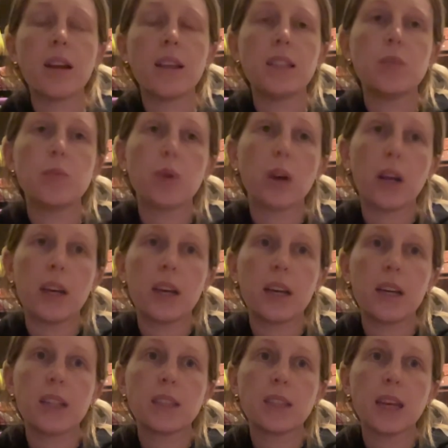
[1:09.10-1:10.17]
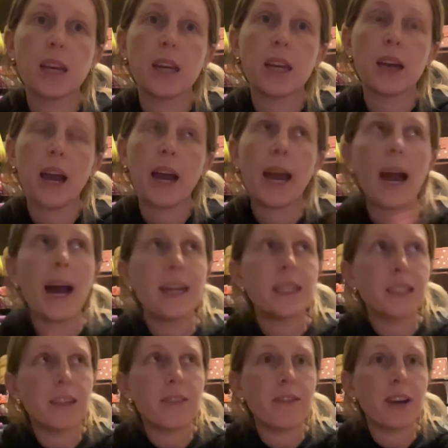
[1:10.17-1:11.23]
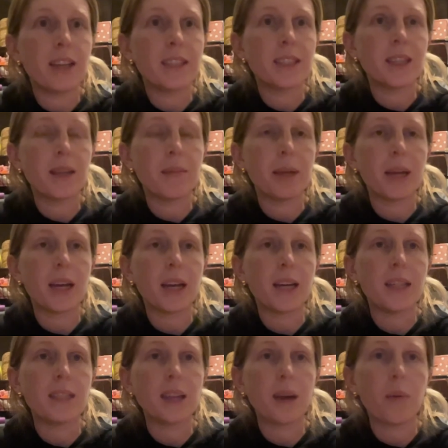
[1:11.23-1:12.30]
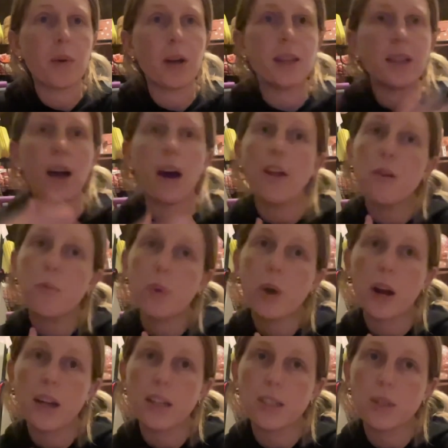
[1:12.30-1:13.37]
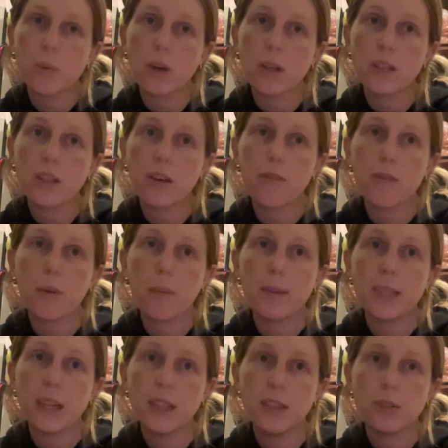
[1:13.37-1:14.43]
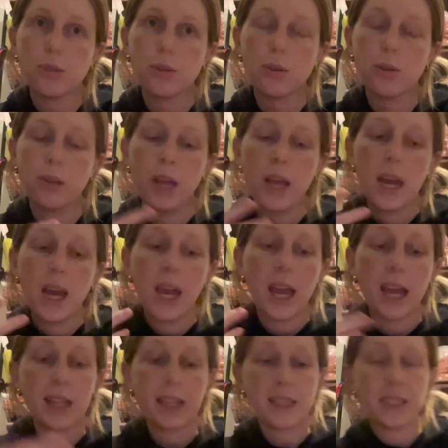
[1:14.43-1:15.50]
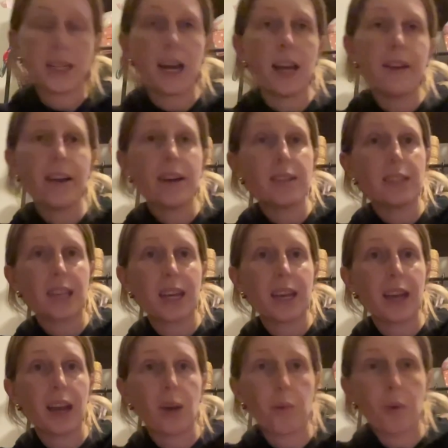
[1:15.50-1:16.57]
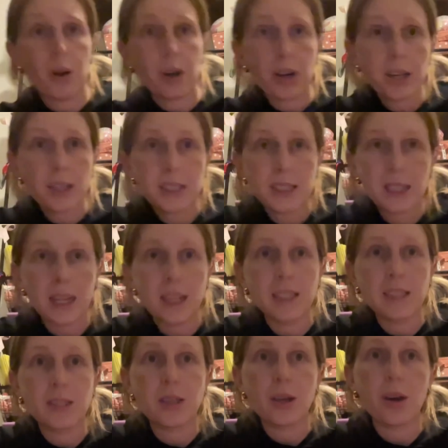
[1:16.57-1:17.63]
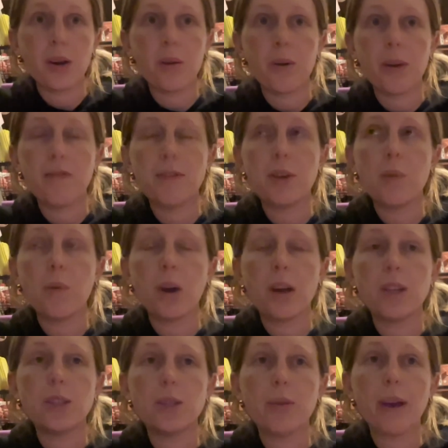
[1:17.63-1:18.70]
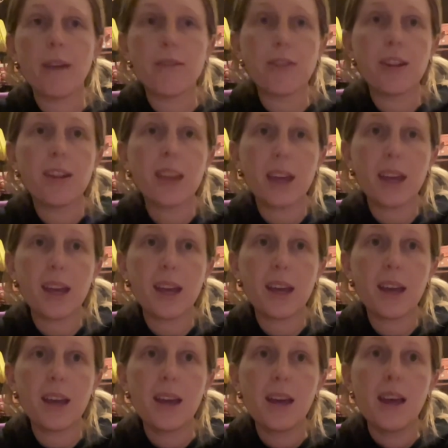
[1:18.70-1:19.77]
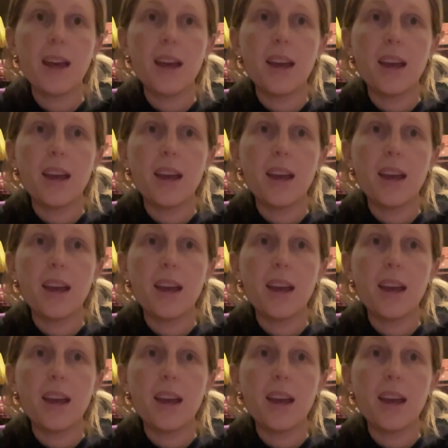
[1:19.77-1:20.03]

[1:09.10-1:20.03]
a lot of these products, like, I had to invest in because I wanted the other products to work to their full potential, and that's kind of how skincare works. And so if you want to do everything